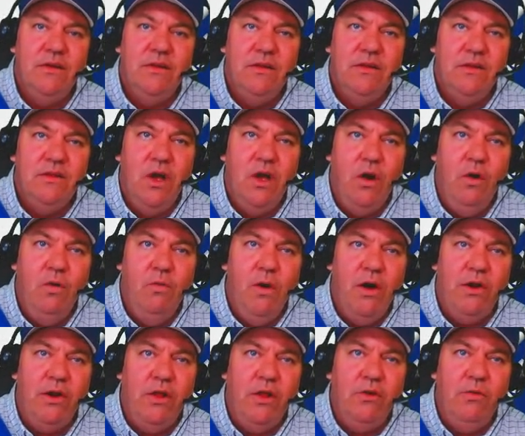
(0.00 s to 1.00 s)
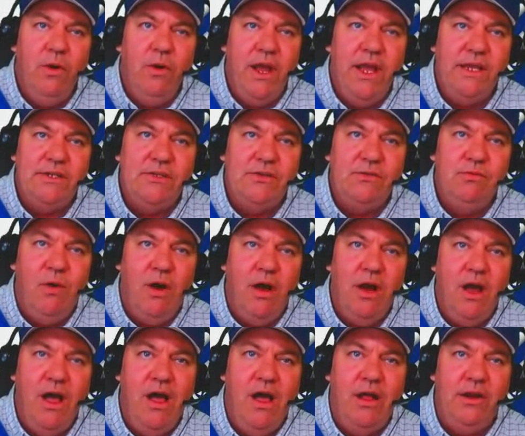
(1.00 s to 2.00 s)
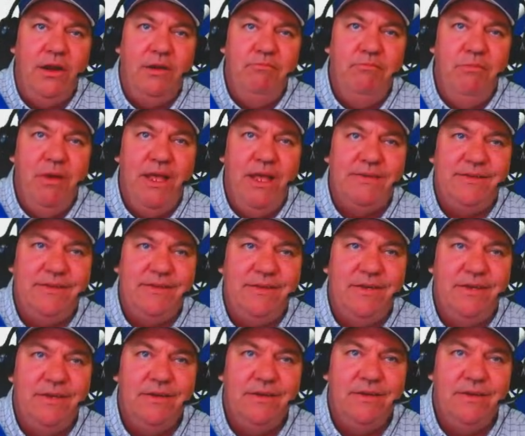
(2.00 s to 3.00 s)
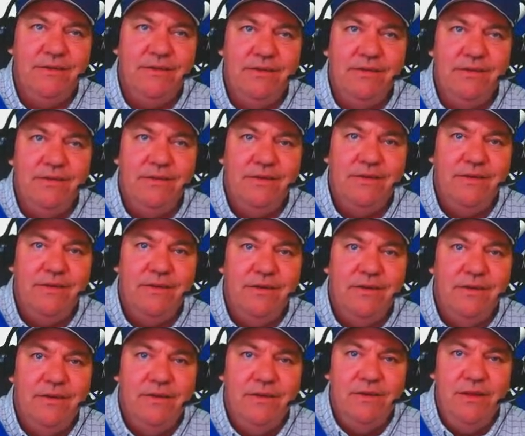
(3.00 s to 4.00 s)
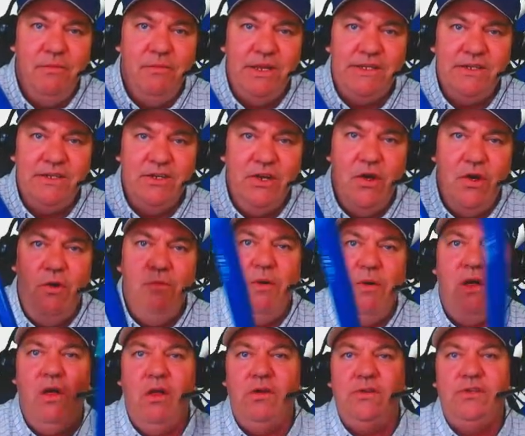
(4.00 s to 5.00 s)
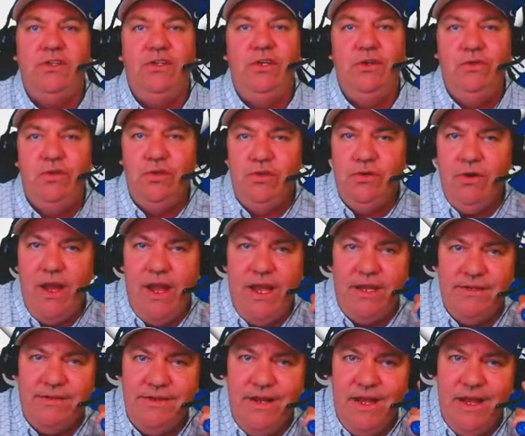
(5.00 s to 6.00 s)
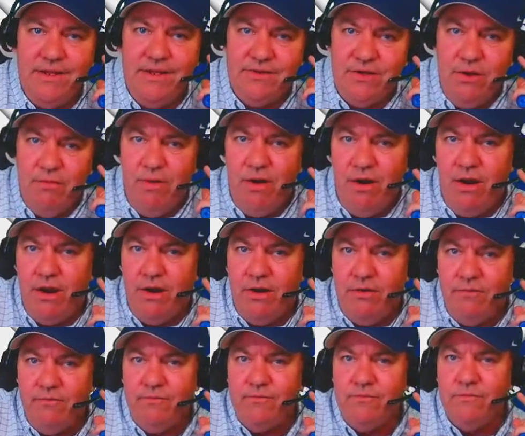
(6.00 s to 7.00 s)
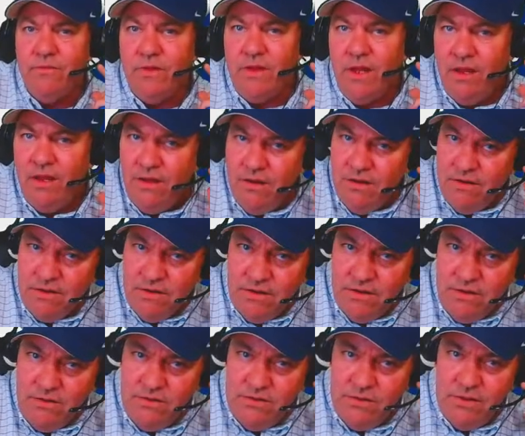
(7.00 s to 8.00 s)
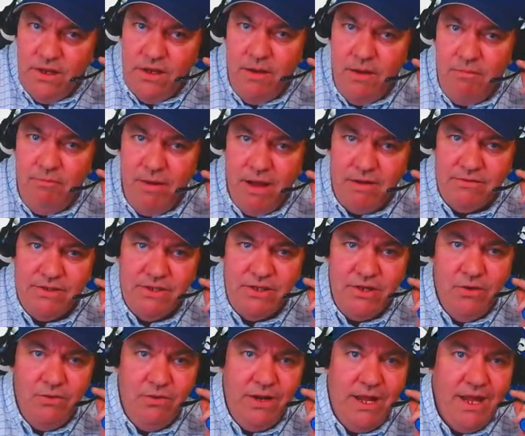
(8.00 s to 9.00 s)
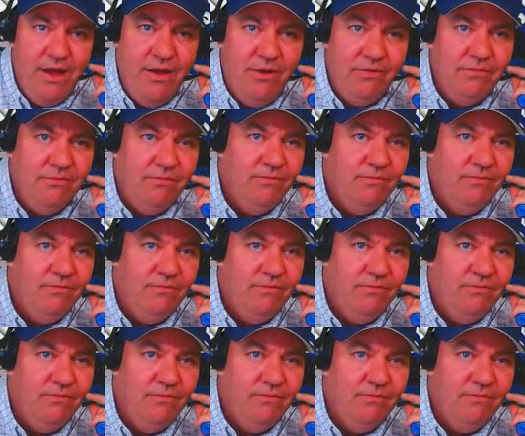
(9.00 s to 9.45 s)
The 0-1 on the way. Swung on and missed. That makes it no balls, 2 strikes to Escobar, who's about to go down.